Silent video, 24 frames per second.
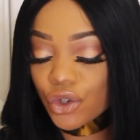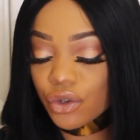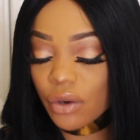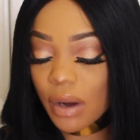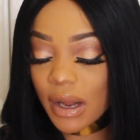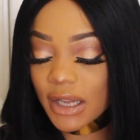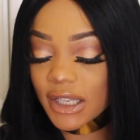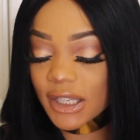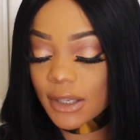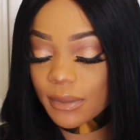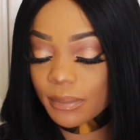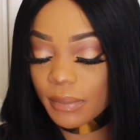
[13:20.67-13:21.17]

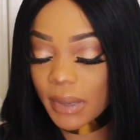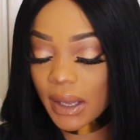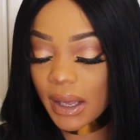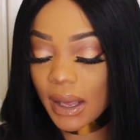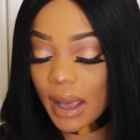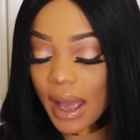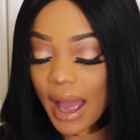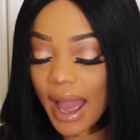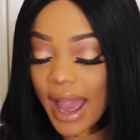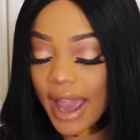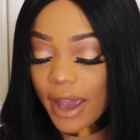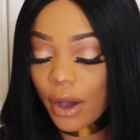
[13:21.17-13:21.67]
trust
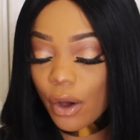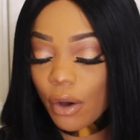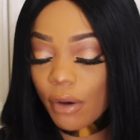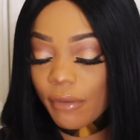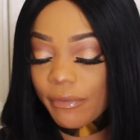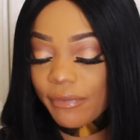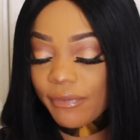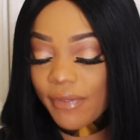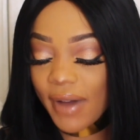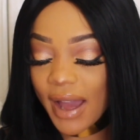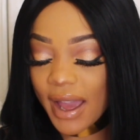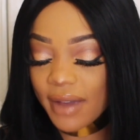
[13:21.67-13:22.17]
me, I
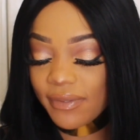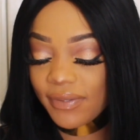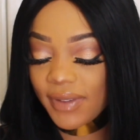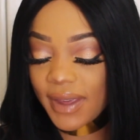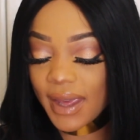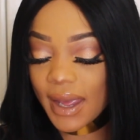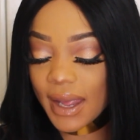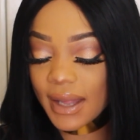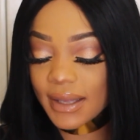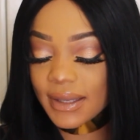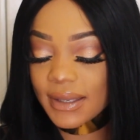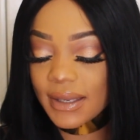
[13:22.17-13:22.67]
got 5
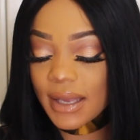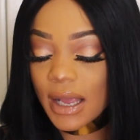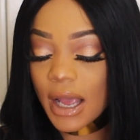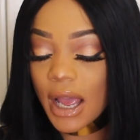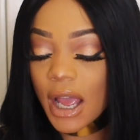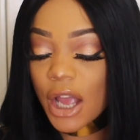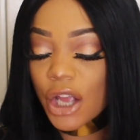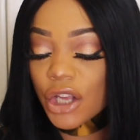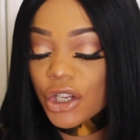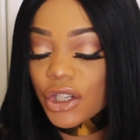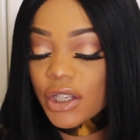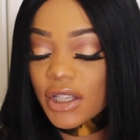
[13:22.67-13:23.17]
kids,
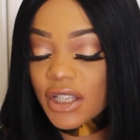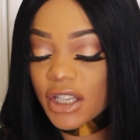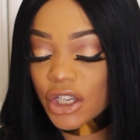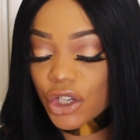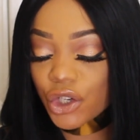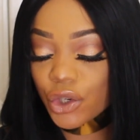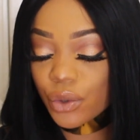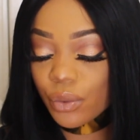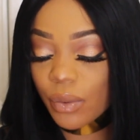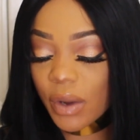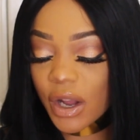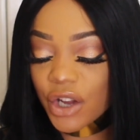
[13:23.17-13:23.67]

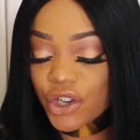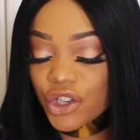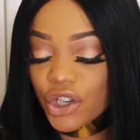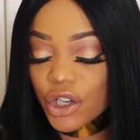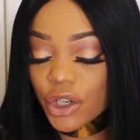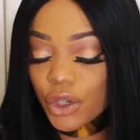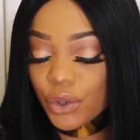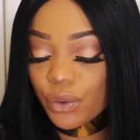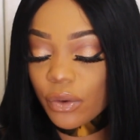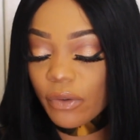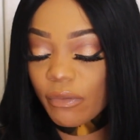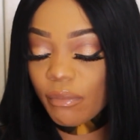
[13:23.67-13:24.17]

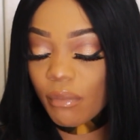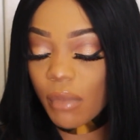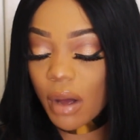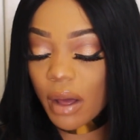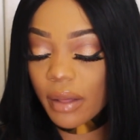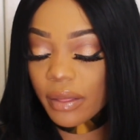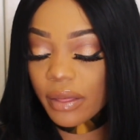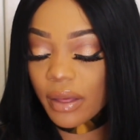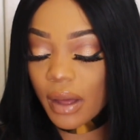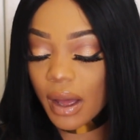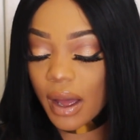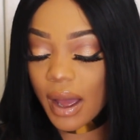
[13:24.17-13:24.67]
situations with
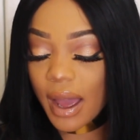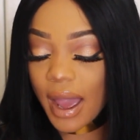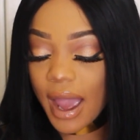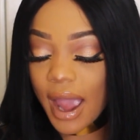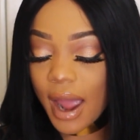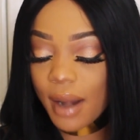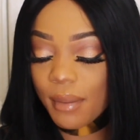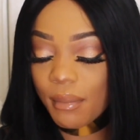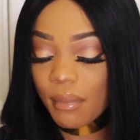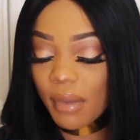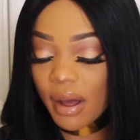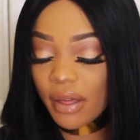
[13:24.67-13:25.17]
mother
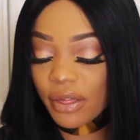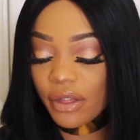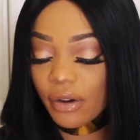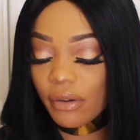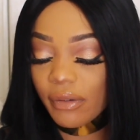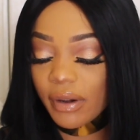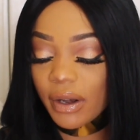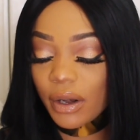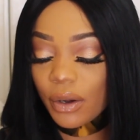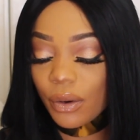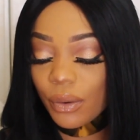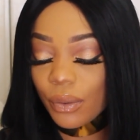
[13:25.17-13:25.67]
and
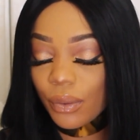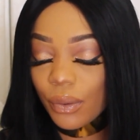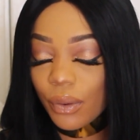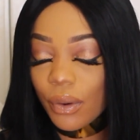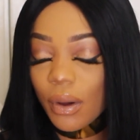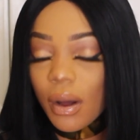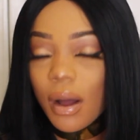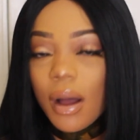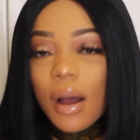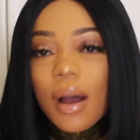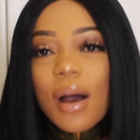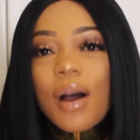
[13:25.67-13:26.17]

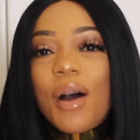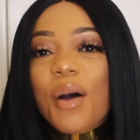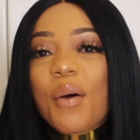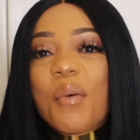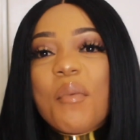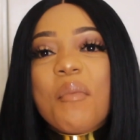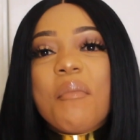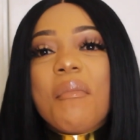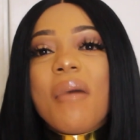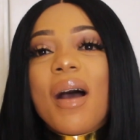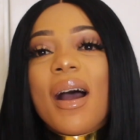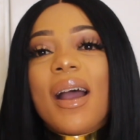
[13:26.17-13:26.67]
mother-in-law?
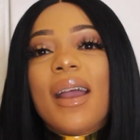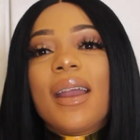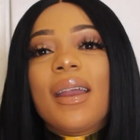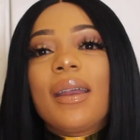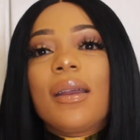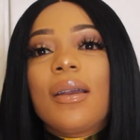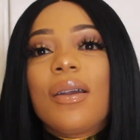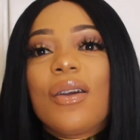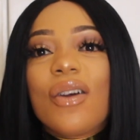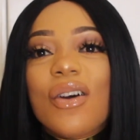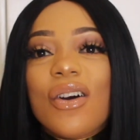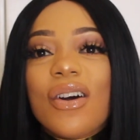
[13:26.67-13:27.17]
Oh
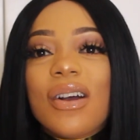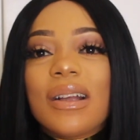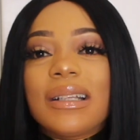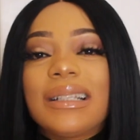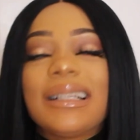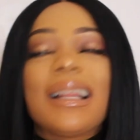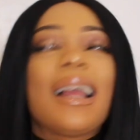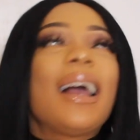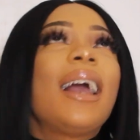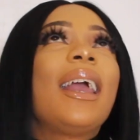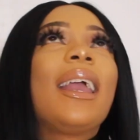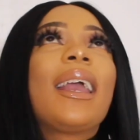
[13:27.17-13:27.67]
my
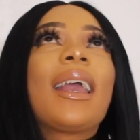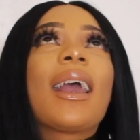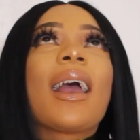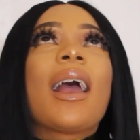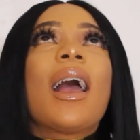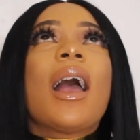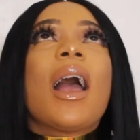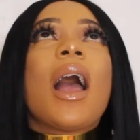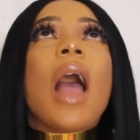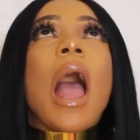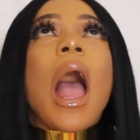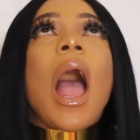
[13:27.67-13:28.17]
God, like,
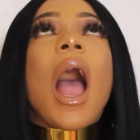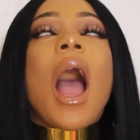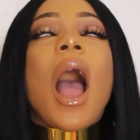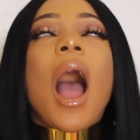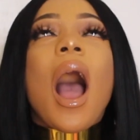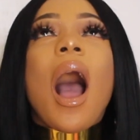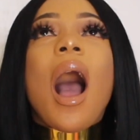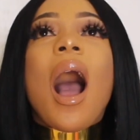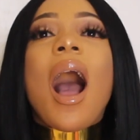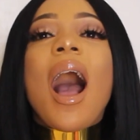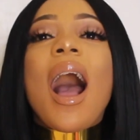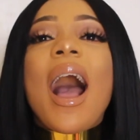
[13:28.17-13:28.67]

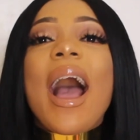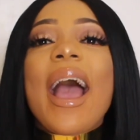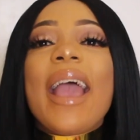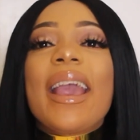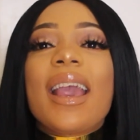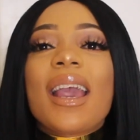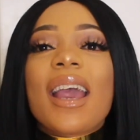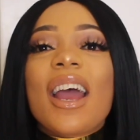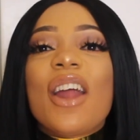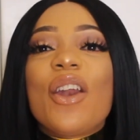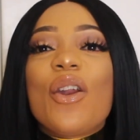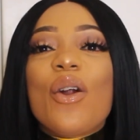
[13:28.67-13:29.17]

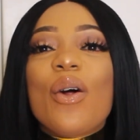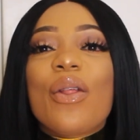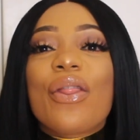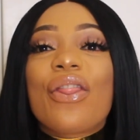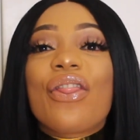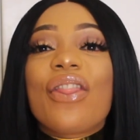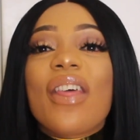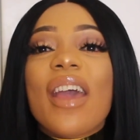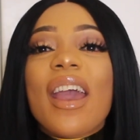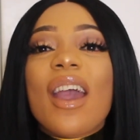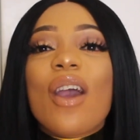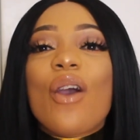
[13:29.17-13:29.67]
I
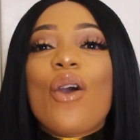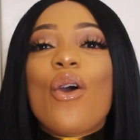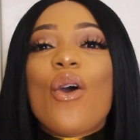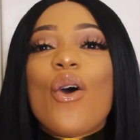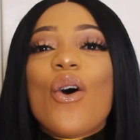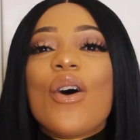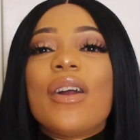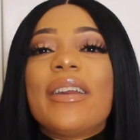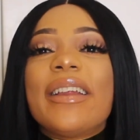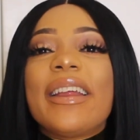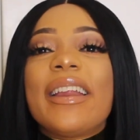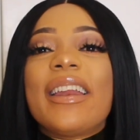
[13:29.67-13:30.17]
cannot thank
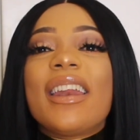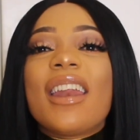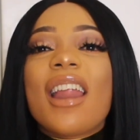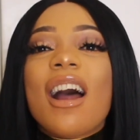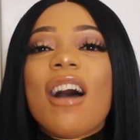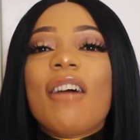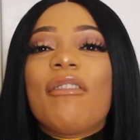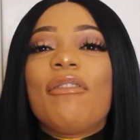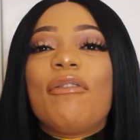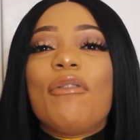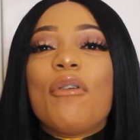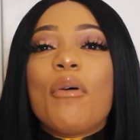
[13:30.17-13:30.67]
God
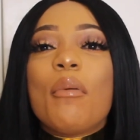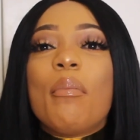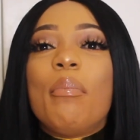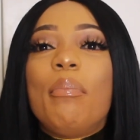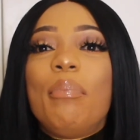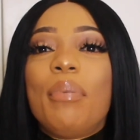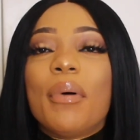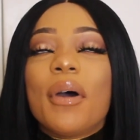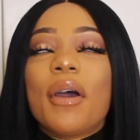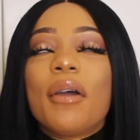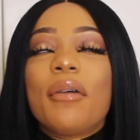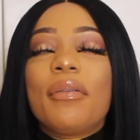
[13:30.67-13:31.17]
enough for
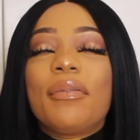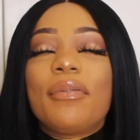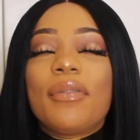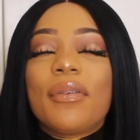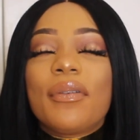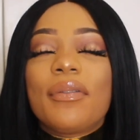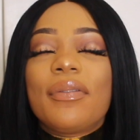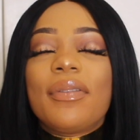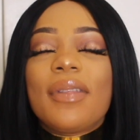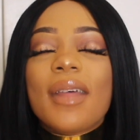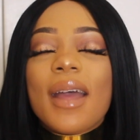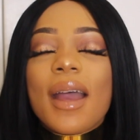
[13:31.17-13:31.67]
both
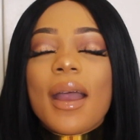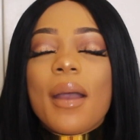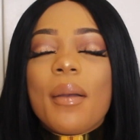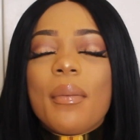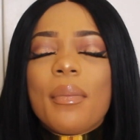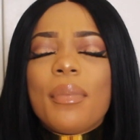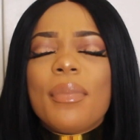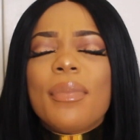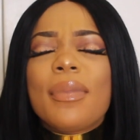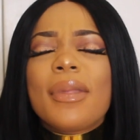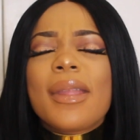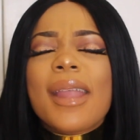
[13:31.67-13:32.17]
of
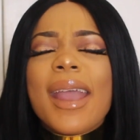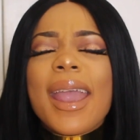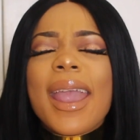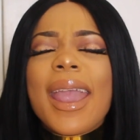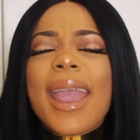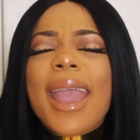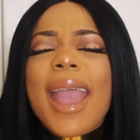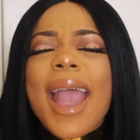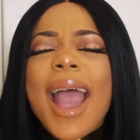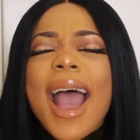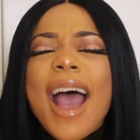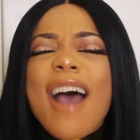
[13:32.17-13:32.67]
them.
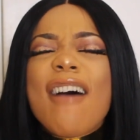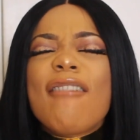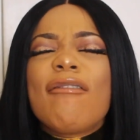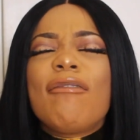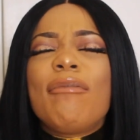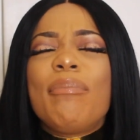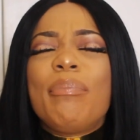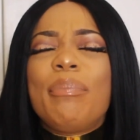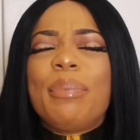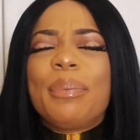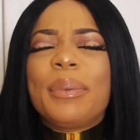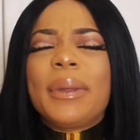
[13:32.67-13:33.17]
They
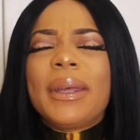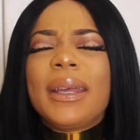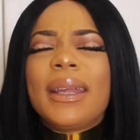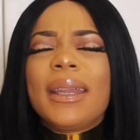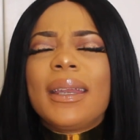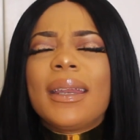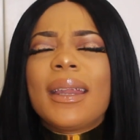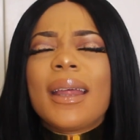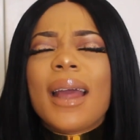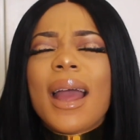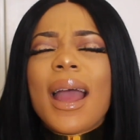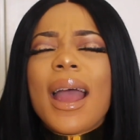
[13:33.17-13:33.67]
have
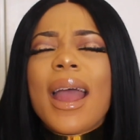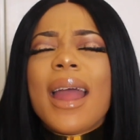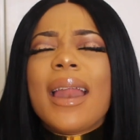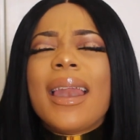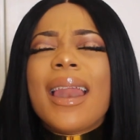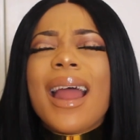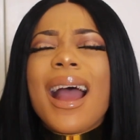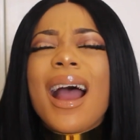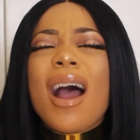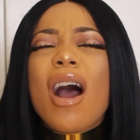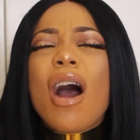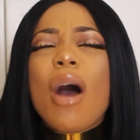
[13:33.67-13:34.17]
been
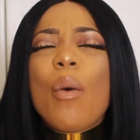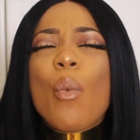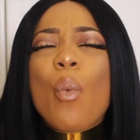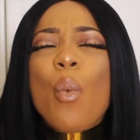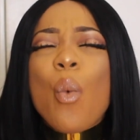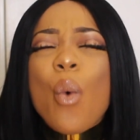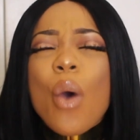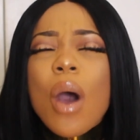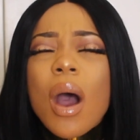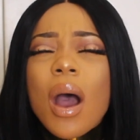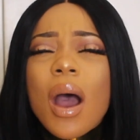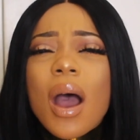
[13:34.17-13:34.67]
and
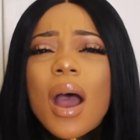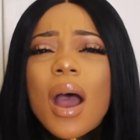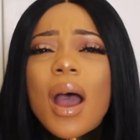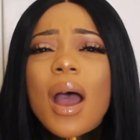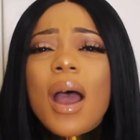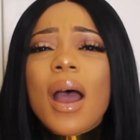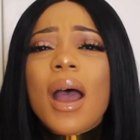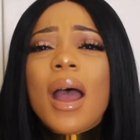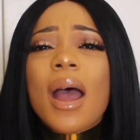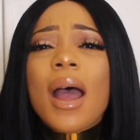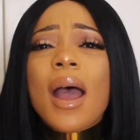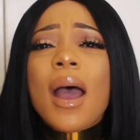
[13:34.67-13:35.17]

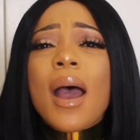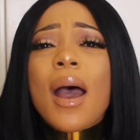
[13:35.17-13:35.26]
were,